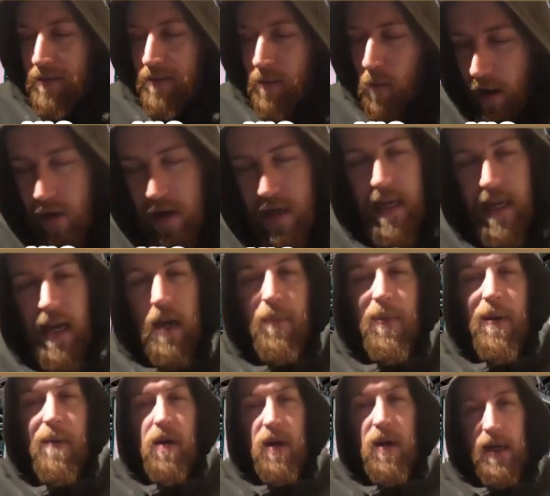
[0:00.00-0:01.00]
Where it's
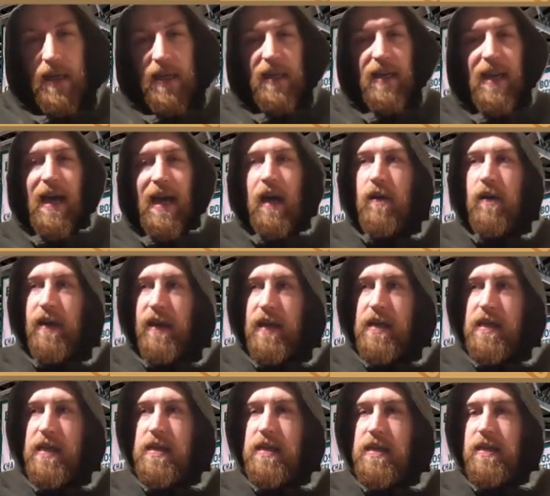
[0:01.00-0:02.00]
getting a bit murky now
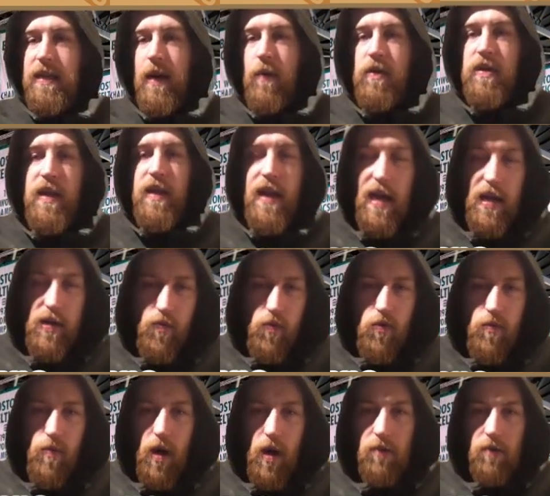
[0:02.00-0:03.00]
is there was the Nets
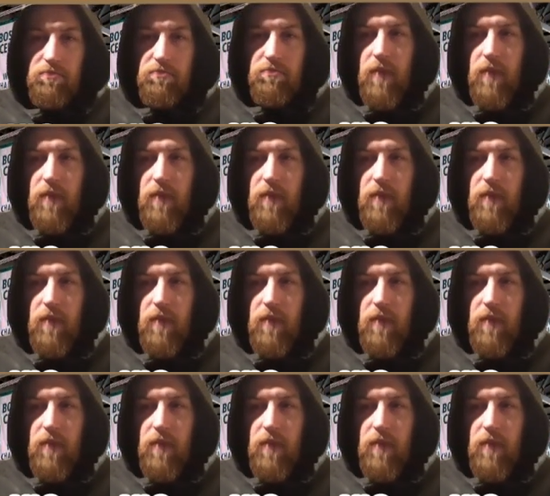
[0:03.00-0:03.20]
rumor.